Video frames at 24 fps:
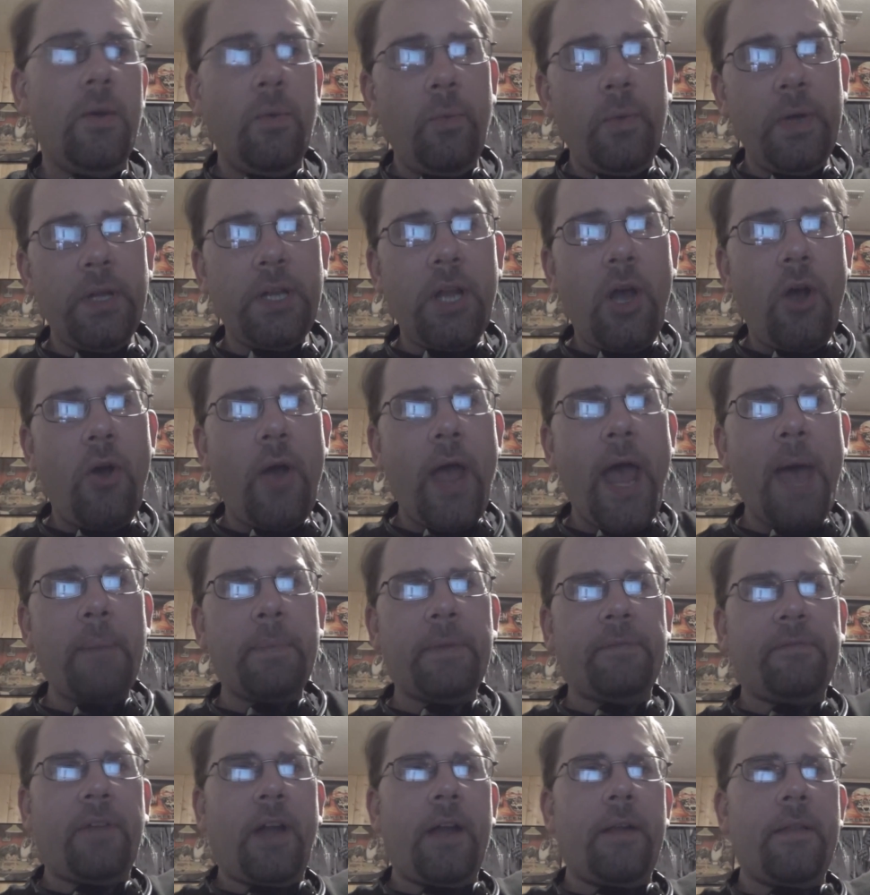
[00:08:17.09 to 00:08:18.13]
Willow,
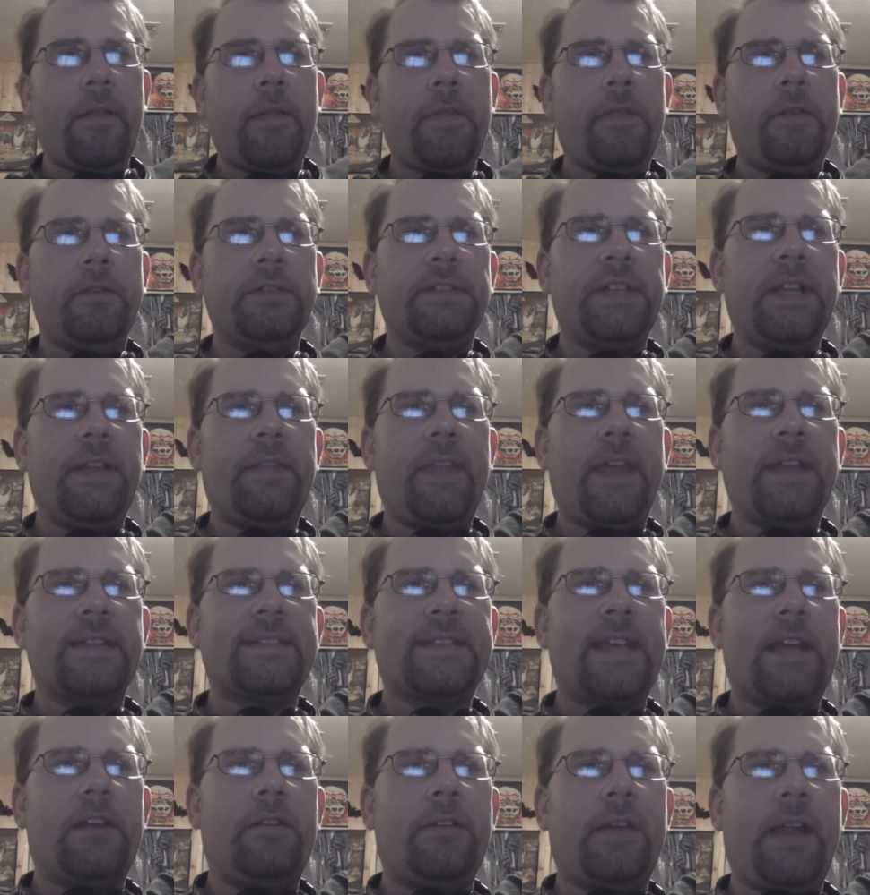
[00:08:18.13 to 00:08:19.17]
happy Friday the 13th and
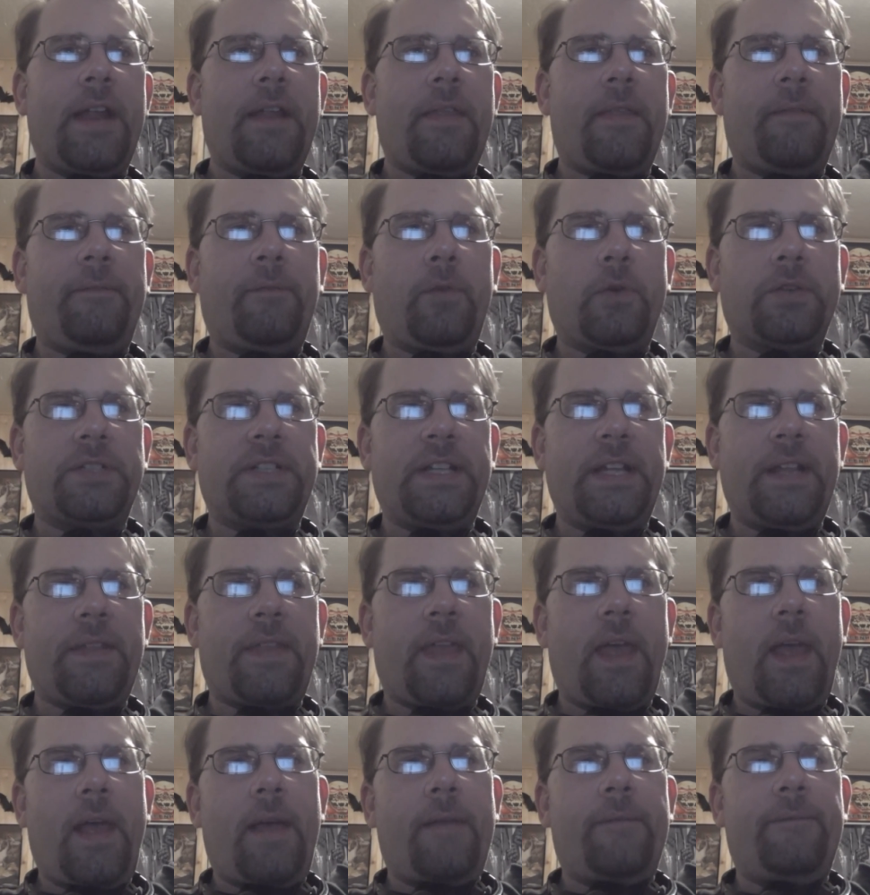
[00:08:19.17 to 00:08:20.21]
Saturday the 14th,
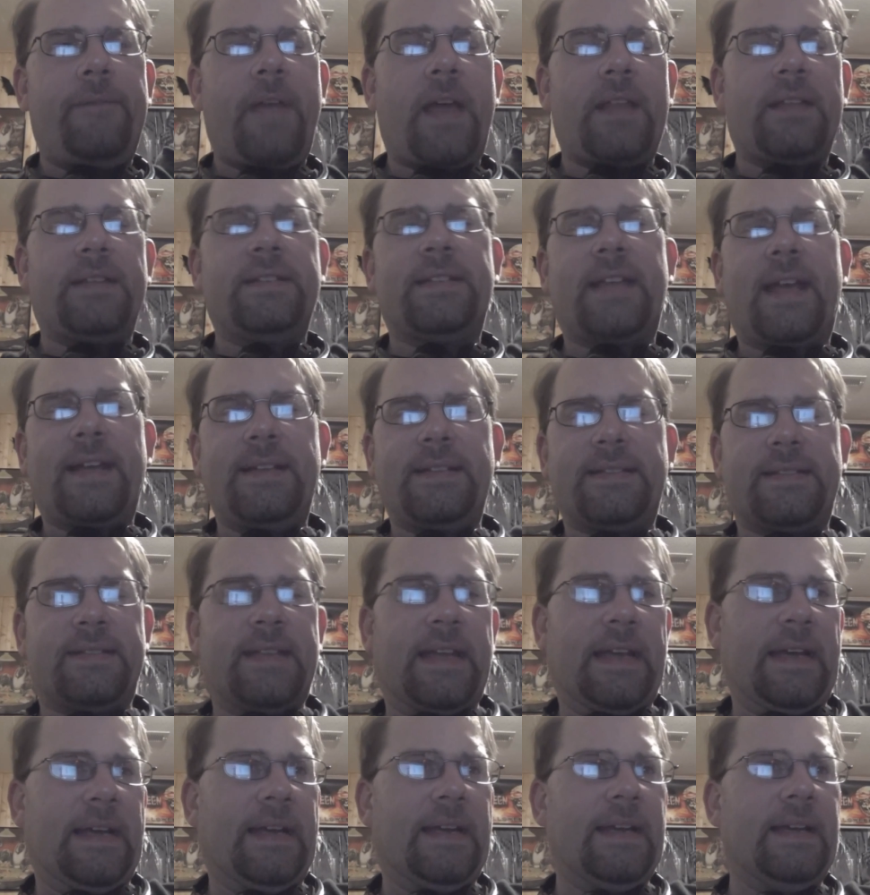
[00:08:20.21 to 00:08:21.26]
Valentine's
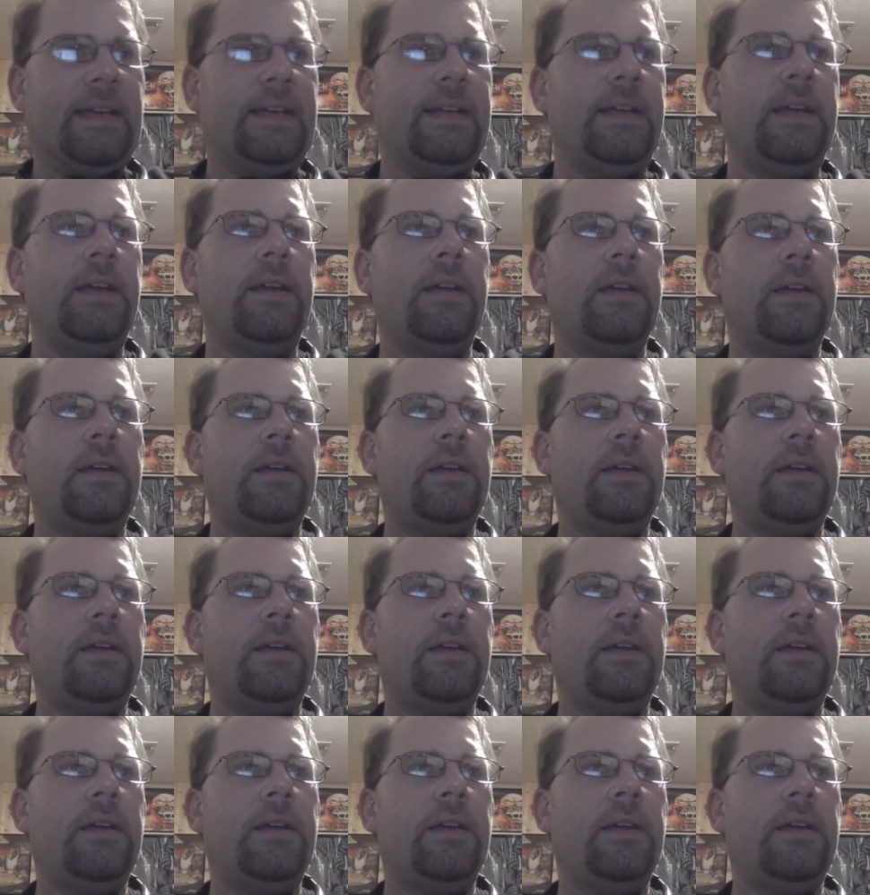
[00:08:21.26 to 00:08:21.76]
Day.